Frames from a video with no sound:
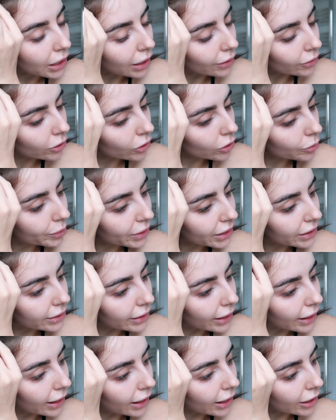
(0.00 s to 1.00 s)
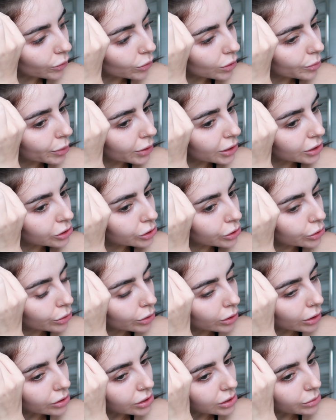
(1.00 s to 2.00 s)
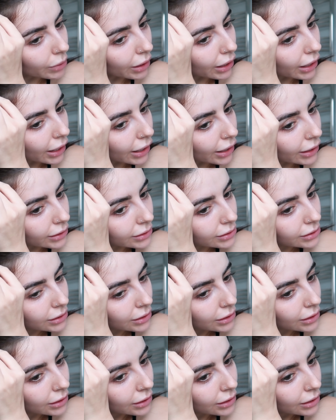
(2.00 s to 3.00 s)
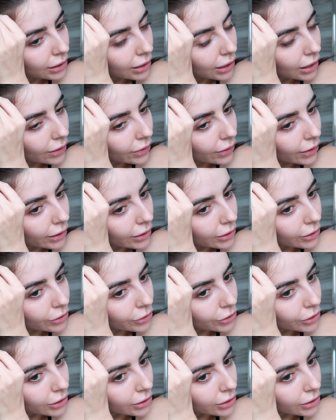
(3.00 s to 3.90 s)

Yeah, I've got the bead there. I don't want to put it too close to my head. And then you